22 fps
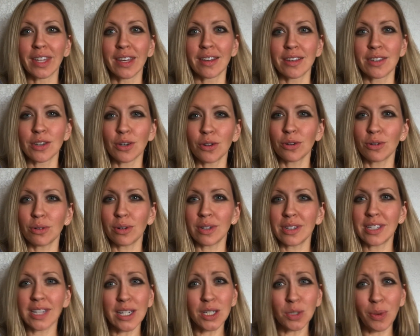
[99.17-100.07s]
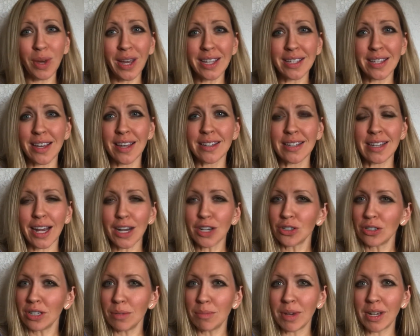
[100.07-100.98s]
so 6 weeks has
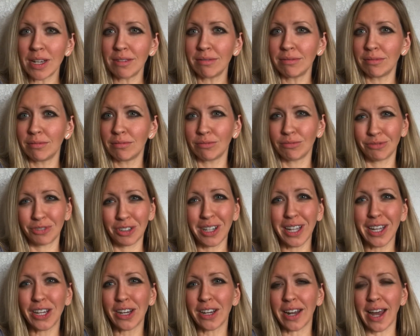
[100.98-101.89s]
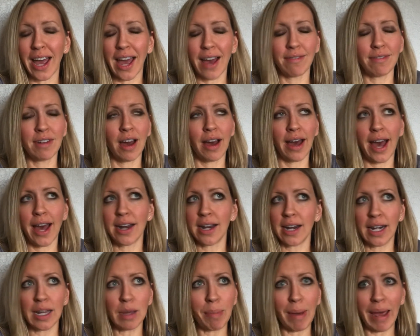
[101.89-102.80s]
actually been really good. I have not had
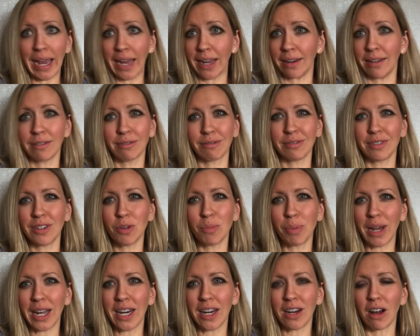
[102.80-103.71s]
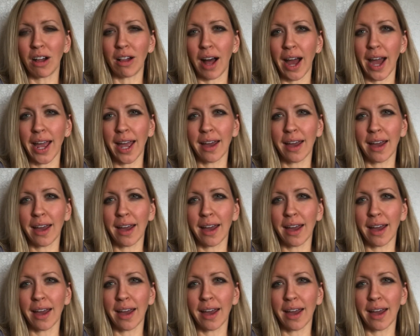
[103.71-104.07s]
any pain, no pain at all.